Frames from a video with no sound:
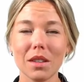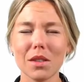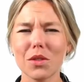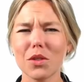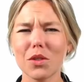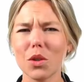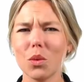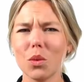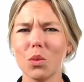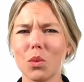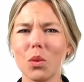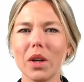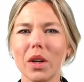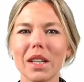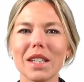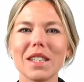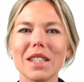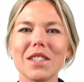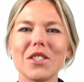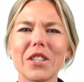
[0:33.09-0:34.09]
So
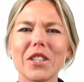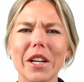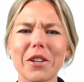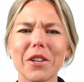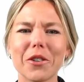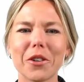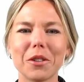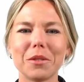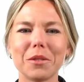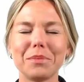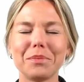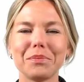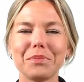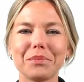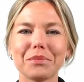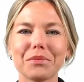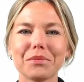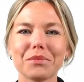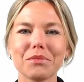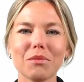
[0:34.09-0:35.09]
what is gender?
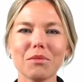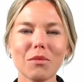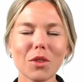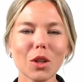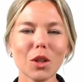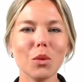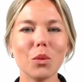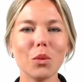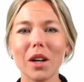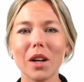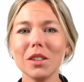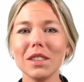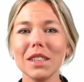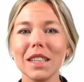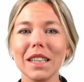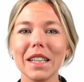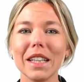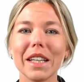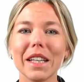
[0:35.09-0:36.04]
Well,